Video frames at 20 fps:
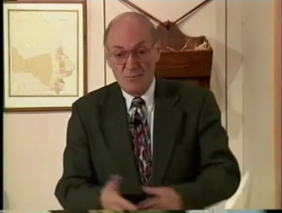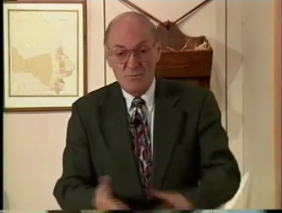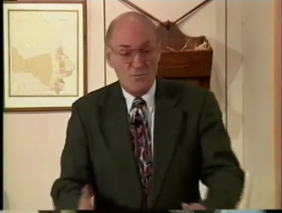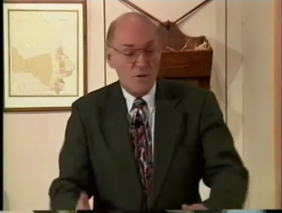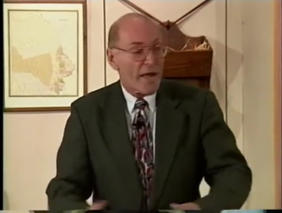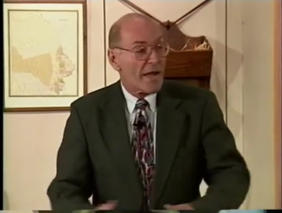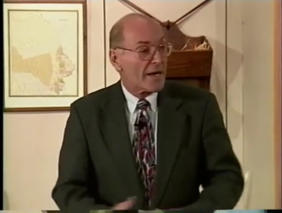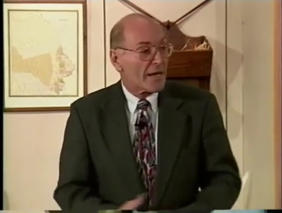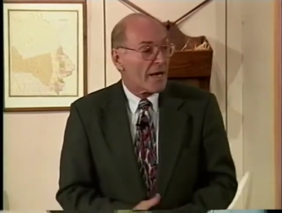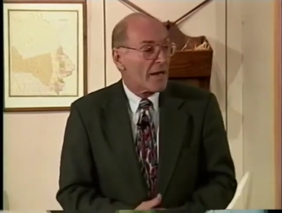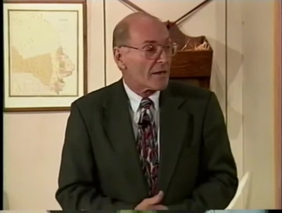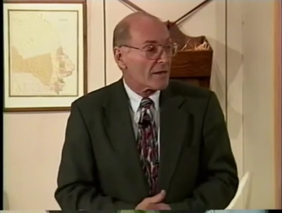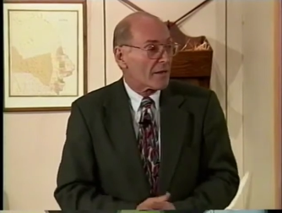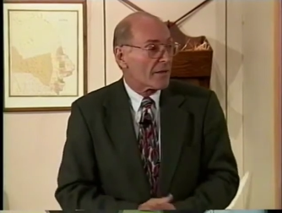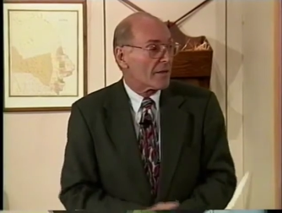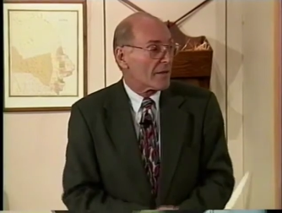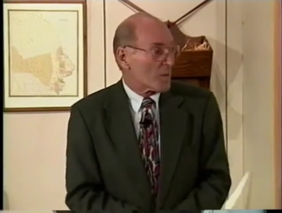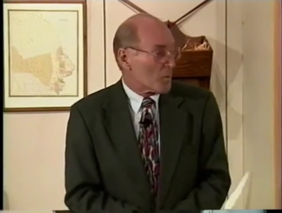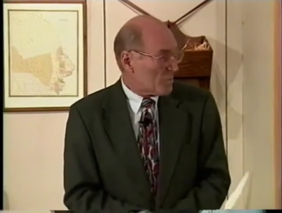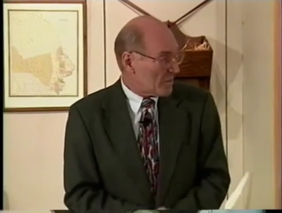ran out of
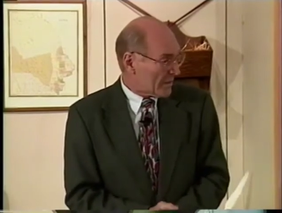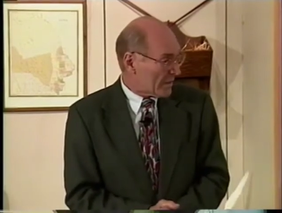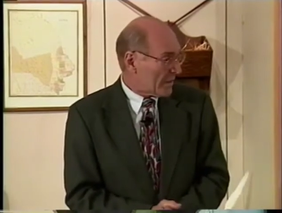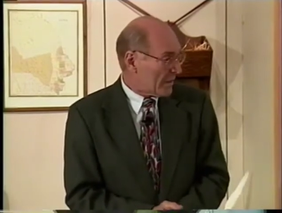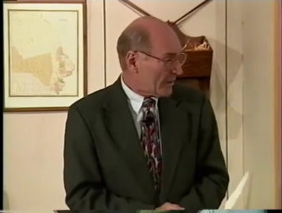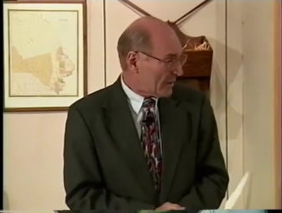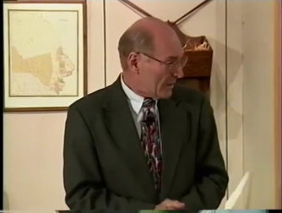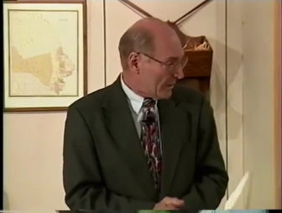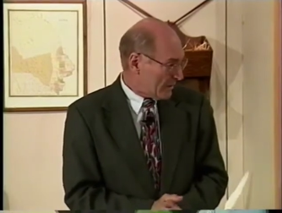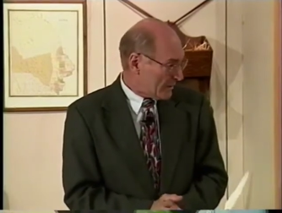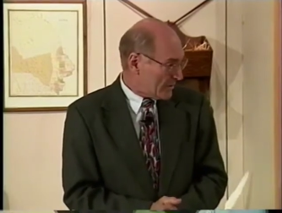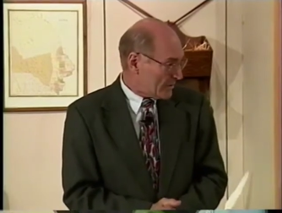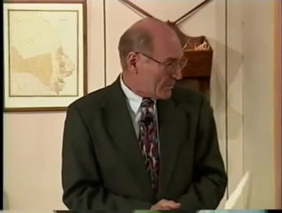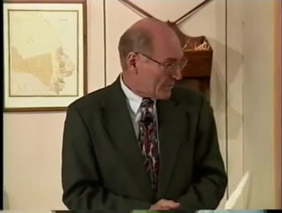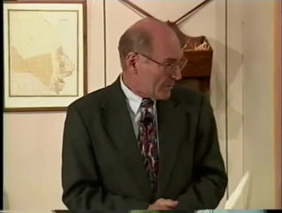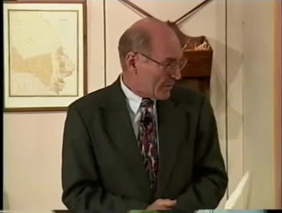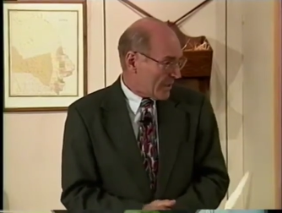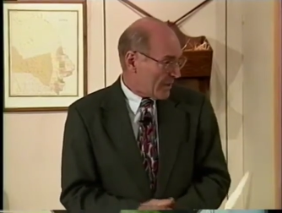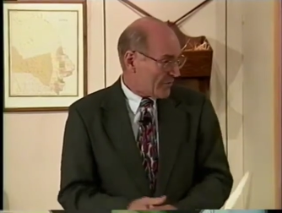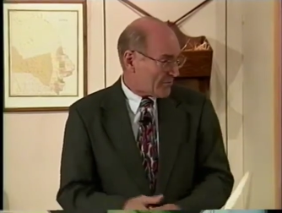there, but then
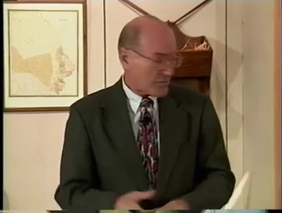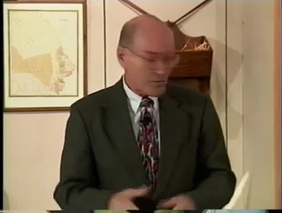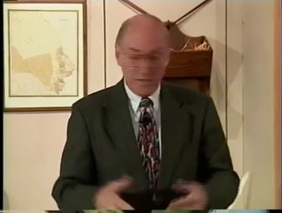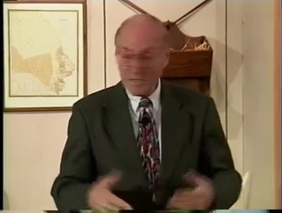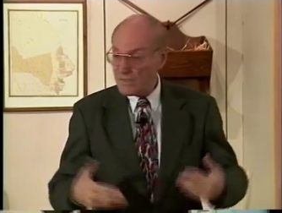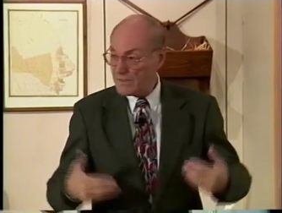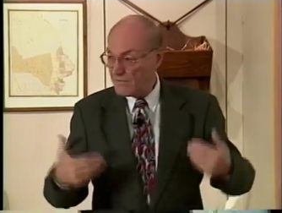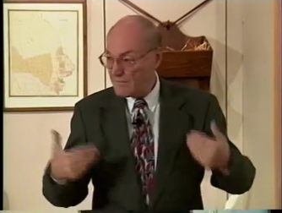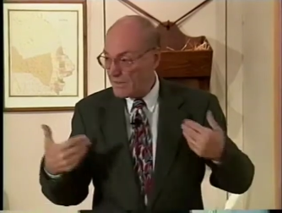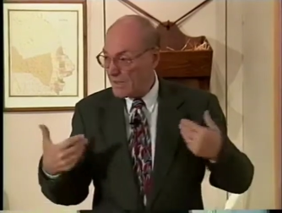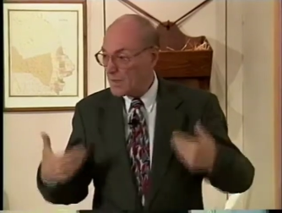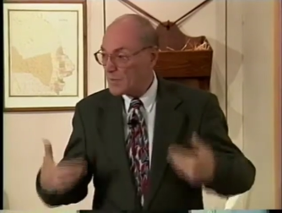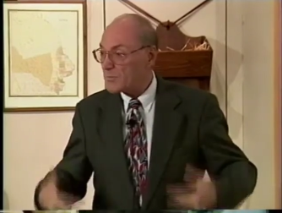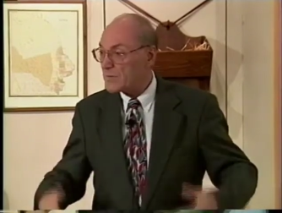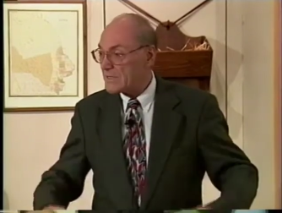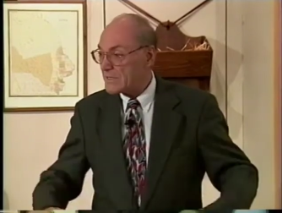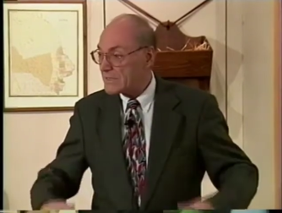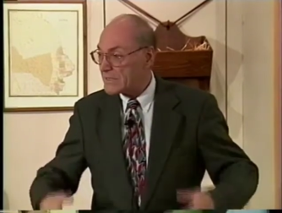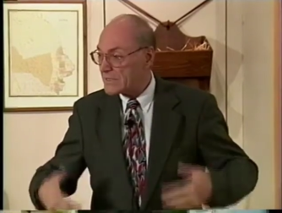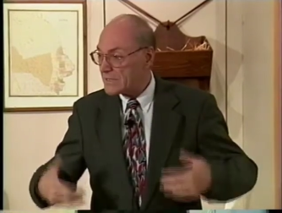soon after he developed
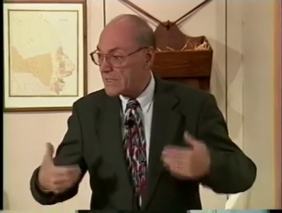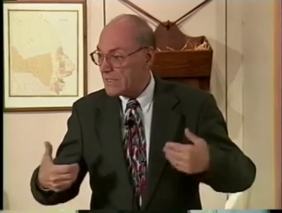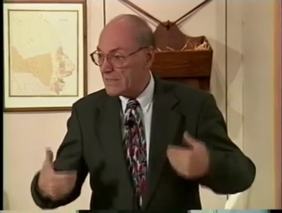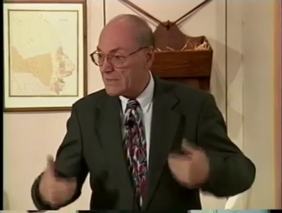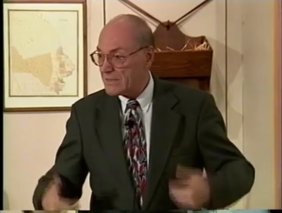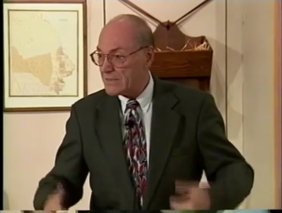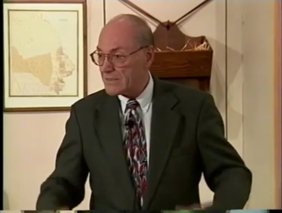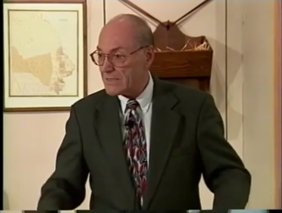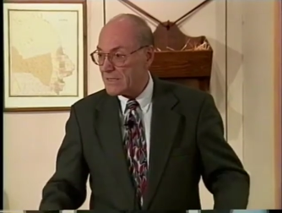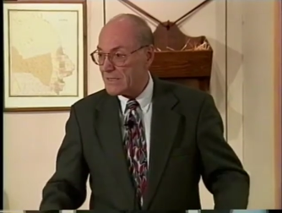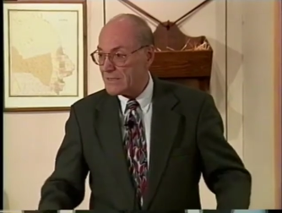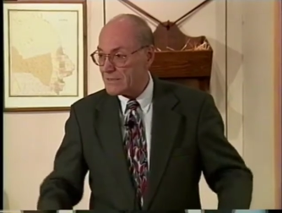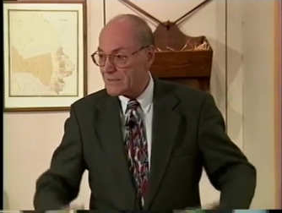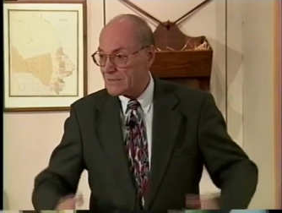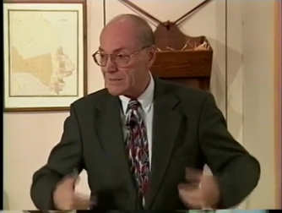this skin disease,